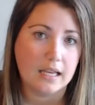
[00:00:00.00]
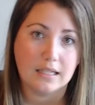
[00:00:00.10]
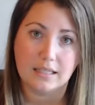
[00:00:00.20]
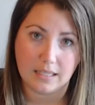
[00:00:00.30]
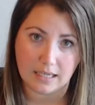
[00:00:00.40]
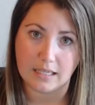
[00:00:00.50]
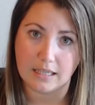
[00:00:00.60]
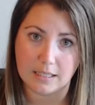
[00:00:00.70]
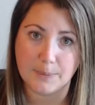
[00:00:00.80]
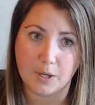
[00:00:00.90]
to get
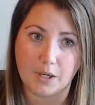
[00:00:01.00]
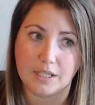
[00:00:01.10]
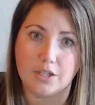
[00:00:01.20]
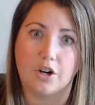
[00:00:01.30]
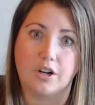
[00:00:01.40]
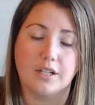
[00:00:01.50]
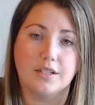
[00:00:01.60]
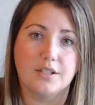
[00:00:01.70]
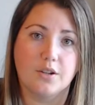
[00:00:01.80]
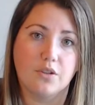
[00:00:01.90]
this party
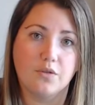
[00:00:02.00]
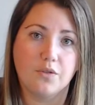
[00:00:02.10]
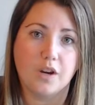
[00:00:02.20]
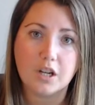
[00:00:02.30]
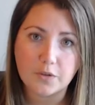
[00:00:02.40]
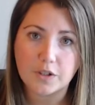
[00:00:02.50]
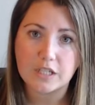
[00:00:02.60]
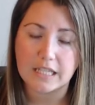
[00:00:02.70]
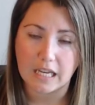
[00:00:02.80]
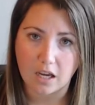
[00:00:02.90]
started. So the very
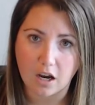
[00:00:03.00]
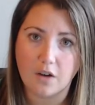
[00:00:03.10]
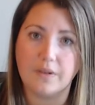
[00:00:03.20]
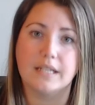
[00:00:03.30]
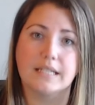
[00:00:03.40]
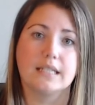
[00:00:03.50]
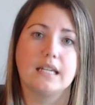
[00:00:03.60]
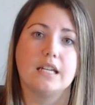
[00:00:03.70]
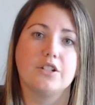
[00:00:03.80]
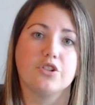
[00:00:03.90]
first thing,
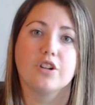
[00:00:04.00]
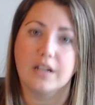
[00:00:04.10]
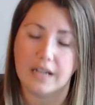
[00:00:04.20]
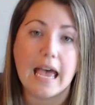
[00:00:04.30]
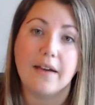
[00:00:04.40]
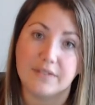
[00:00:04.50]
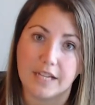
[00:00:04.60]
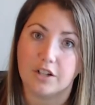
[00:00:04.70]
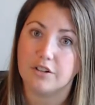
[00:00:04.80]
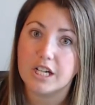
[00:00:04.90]
obviously, is you're going to have
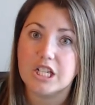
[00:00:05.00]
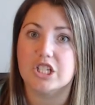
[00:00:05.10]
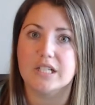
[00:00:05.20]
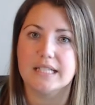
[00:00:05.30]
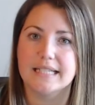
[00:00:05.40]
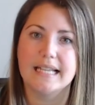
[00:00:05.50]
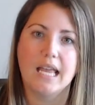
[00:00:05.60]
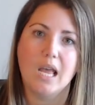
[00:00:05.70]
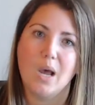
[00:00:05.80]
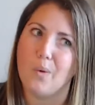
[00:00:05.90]
decorations.
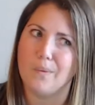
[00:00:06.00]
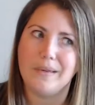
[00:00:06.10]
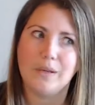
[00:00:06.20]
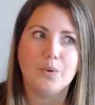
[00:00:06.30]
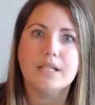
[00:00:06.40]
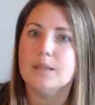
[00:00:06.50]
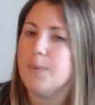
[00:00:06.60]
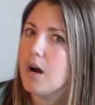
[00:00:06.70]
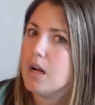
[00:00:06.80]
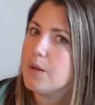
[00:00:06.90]
I mean, what's a
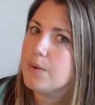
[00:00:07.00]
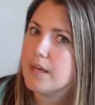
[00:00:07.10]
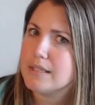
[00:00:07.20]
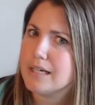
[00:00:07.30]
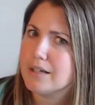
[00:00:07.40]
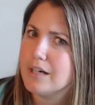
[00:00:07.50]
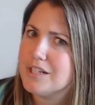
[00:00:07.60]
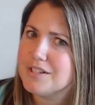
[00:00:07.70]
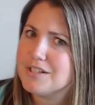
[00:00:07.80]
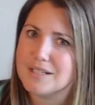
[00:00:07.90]
party without
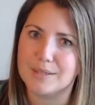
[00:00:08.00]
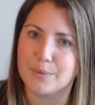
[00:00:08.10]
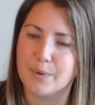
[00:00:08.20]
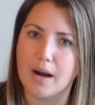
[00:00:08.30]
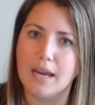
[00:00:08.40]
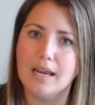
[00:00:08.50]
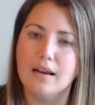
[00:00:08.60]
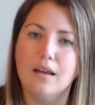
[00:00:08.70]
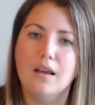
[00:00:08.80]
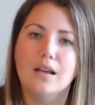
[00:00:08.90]
decorations, right?
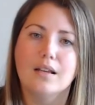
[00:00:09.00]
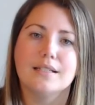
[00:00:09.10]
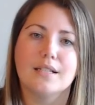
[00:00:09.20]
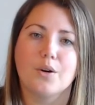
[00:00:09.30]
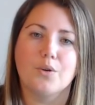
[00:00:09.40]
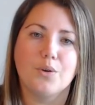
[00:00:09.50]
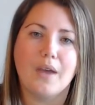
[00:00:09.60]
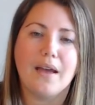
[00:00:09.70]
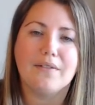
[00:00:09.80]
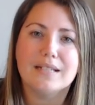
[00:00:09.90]
So you
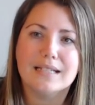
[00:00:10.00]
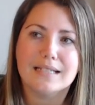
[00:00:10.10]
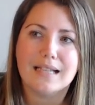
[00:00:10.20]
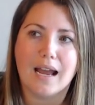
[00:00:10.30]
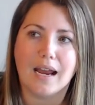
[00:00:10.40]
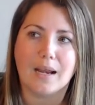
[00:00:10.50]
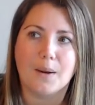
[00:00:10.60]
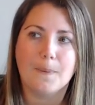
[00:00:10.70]
have to decide,